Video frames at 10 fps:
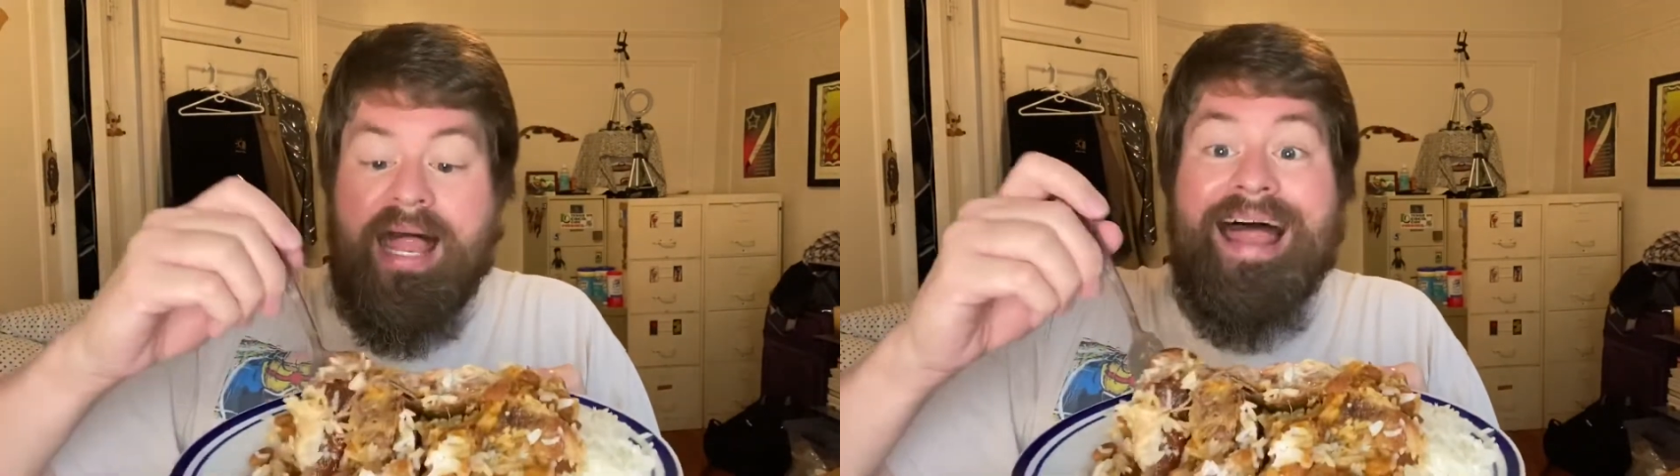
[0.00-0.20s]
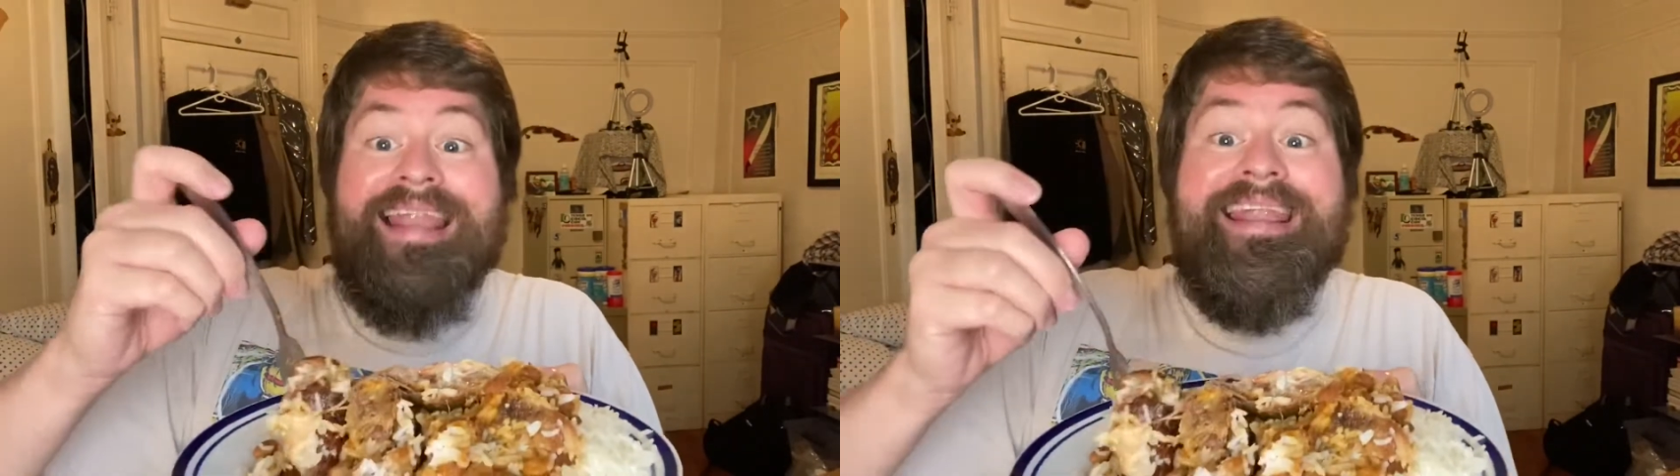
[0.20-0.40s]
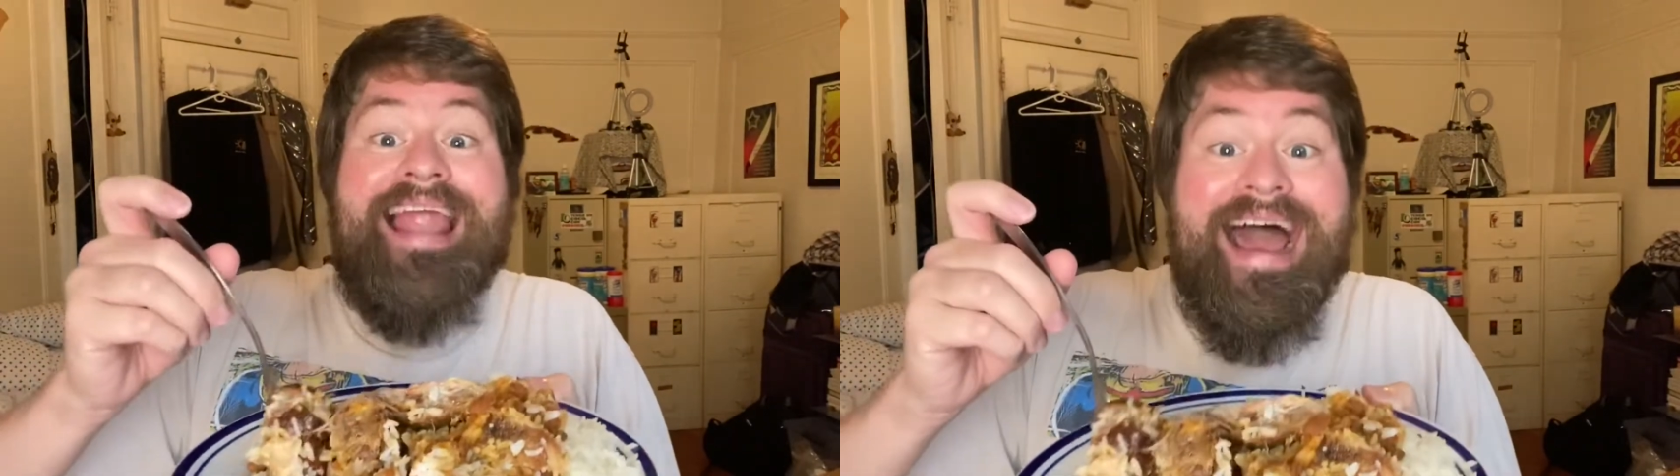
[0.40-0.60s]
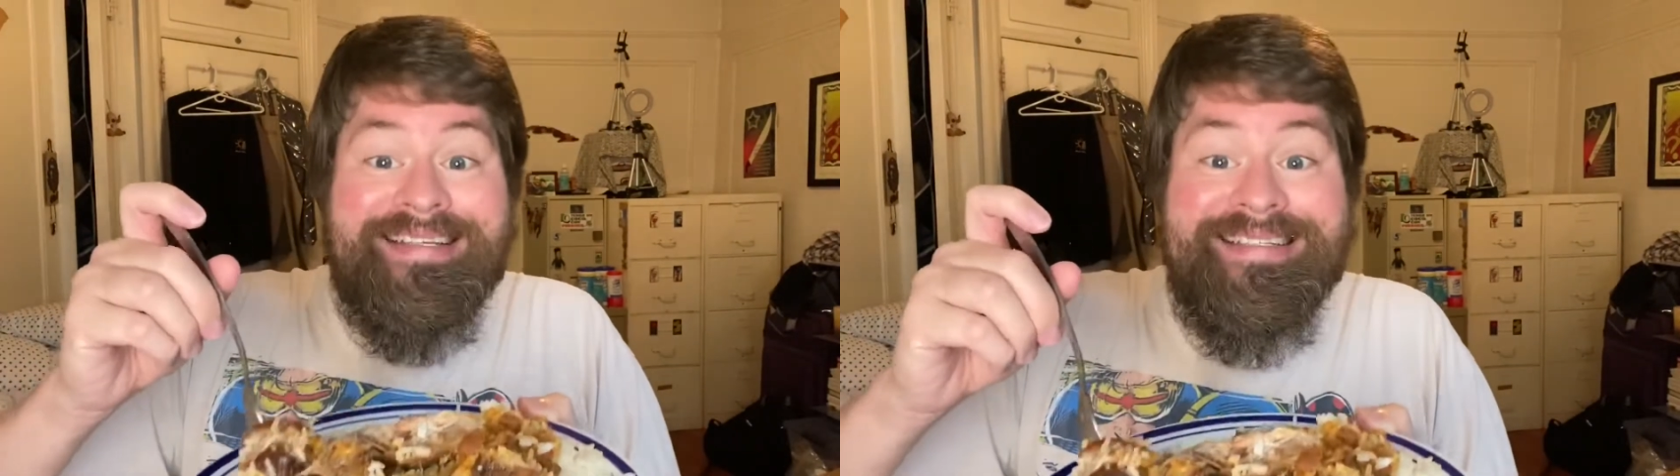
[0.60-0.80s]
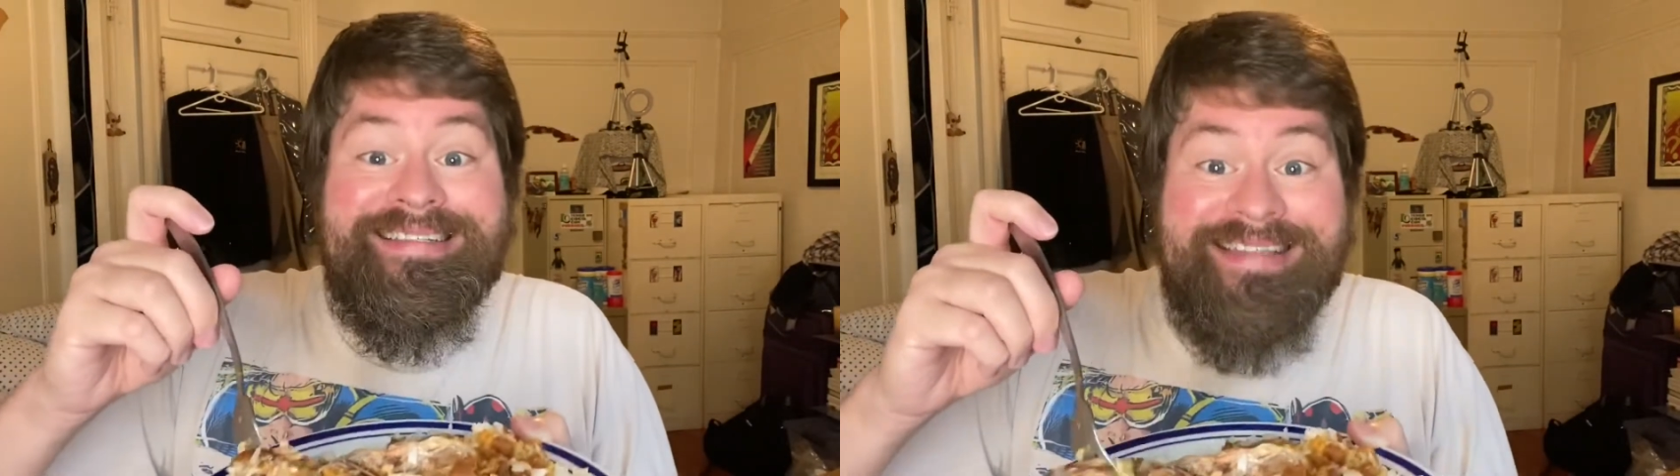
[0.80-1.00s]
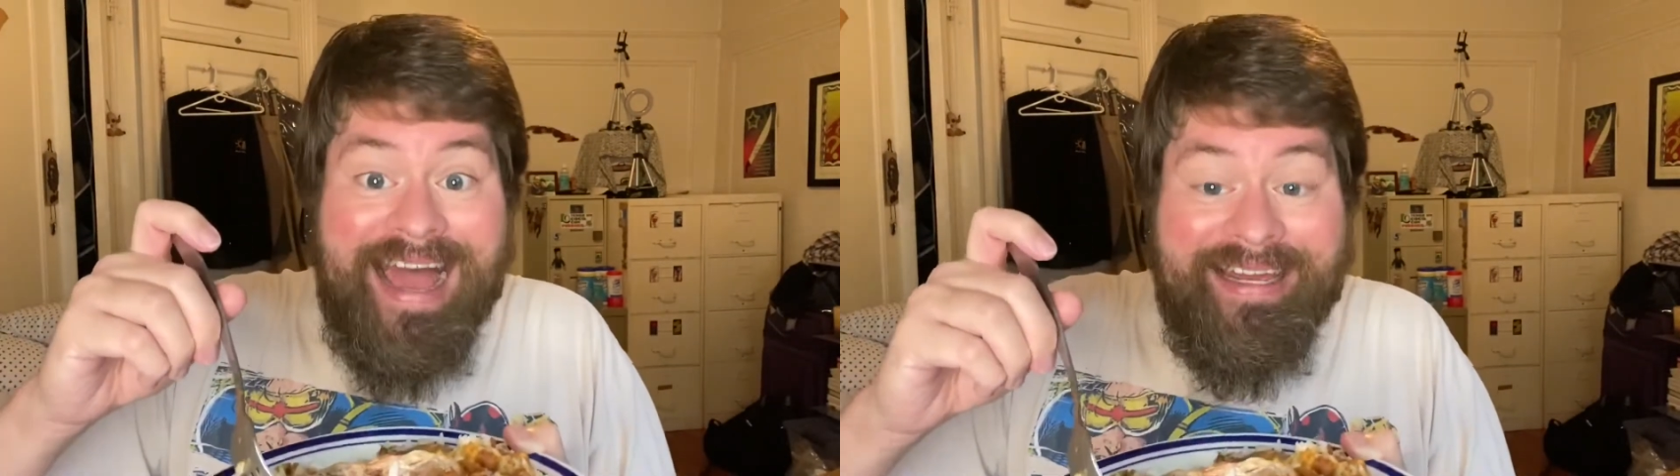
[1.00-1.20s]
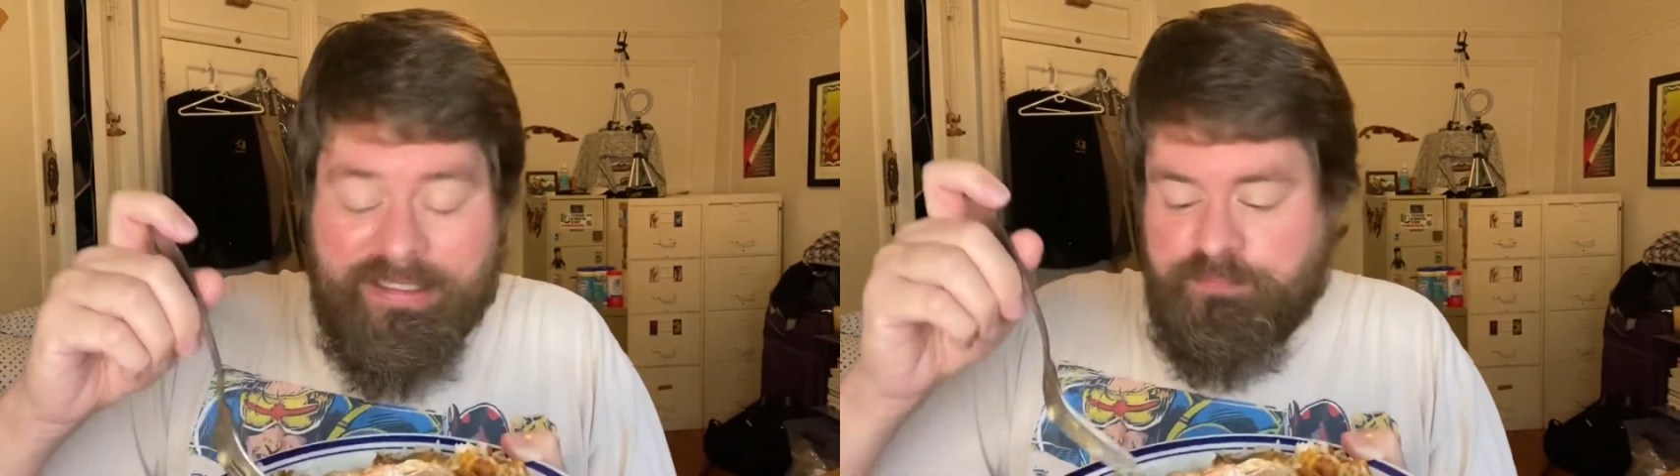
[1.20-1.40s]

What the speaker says: Last night